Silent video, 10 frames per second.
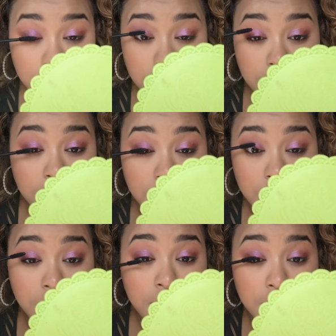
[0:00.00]

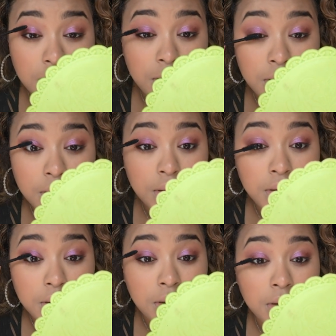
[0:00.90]

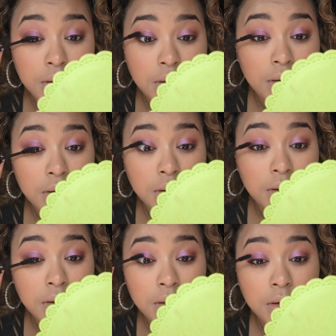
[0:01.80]

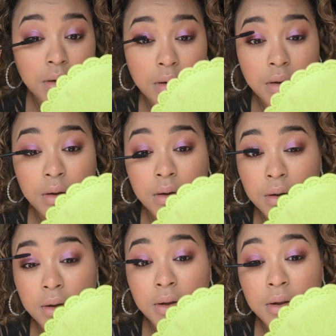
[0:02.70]

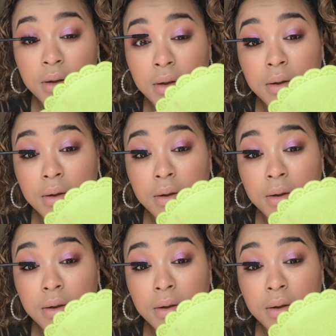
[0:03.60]
Nothing is said.